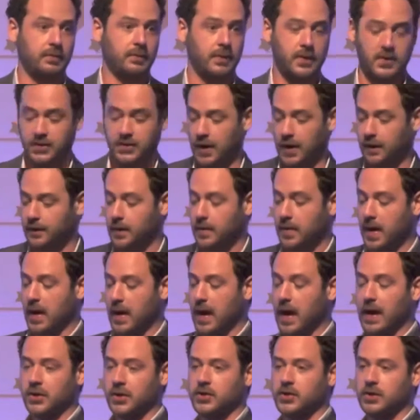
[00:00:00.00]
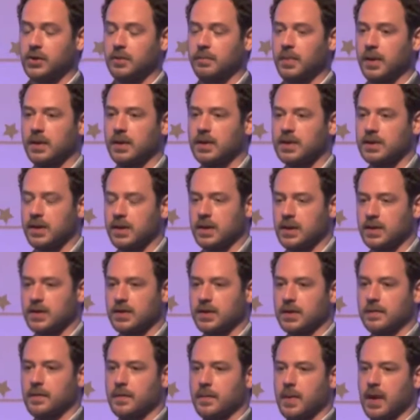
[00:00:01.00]
stuff about actionability and
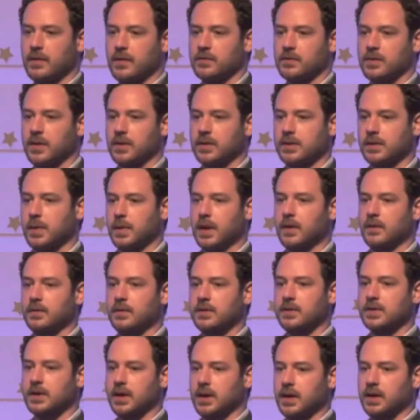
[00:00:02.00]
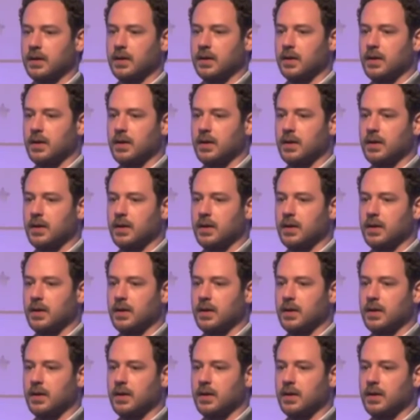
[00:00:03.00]
stuff about transparency.